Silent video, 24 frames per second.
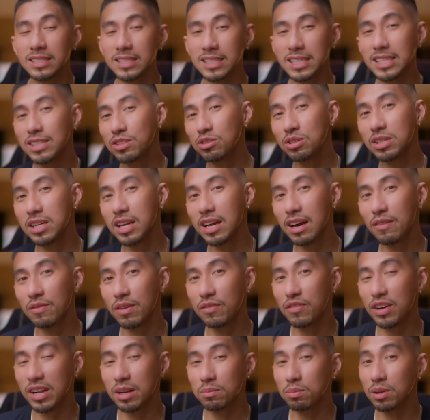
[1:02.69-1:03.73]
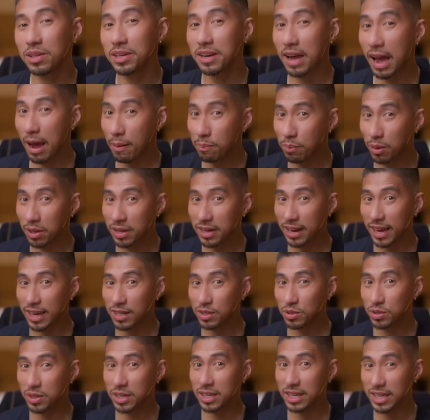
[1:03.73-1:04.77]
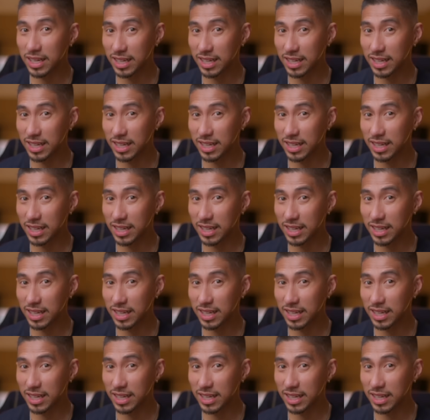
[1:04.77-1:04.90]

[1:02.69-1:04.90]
Eat Read Love, available in Apple and Android.